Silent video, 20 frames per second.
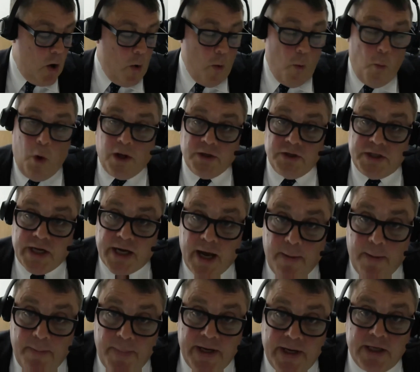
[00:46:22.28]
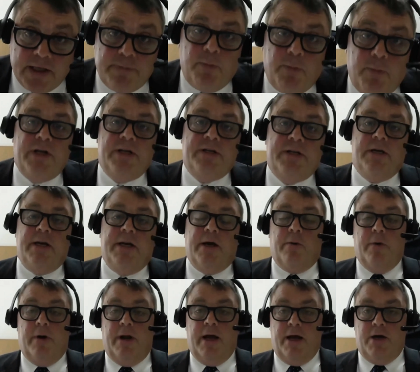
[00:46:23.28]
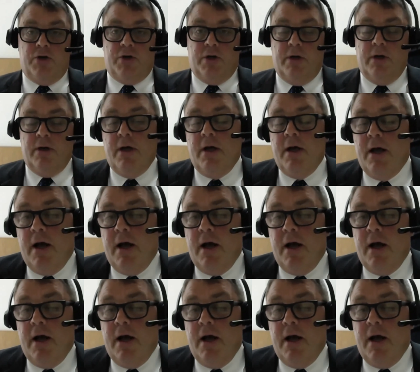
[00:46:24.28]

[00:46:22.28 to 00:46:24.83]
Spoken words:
Once a company is put into liquidation,